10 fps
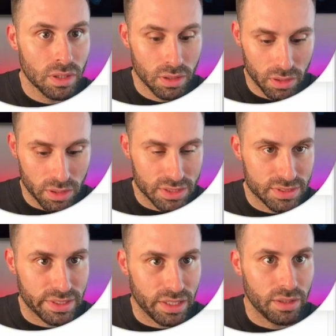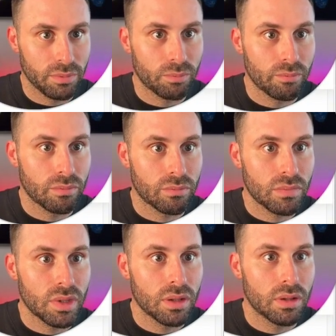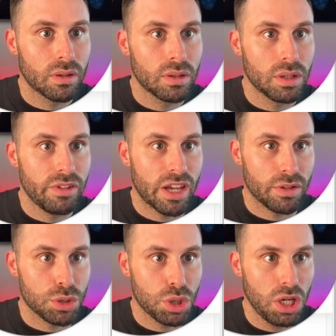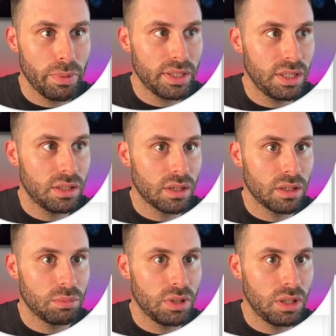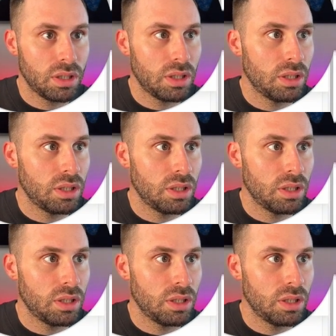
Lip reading: let's see, we have a shape ID column here.